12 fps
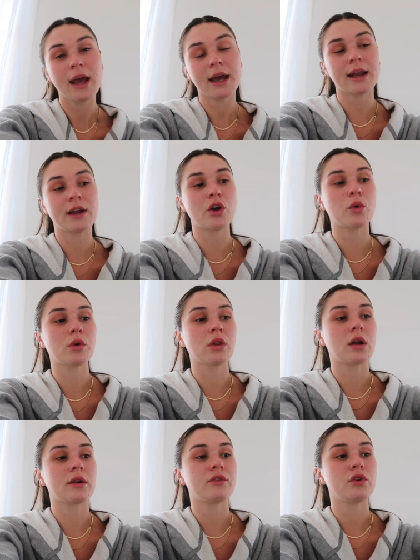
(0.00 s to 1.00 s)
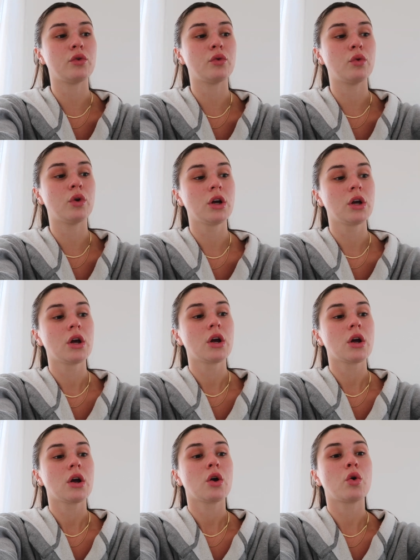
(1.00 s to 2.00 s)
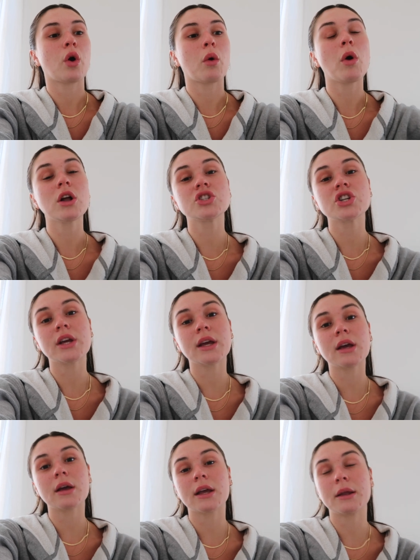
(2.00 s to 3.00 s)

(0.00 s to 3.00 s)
And I know a lot of you who are watching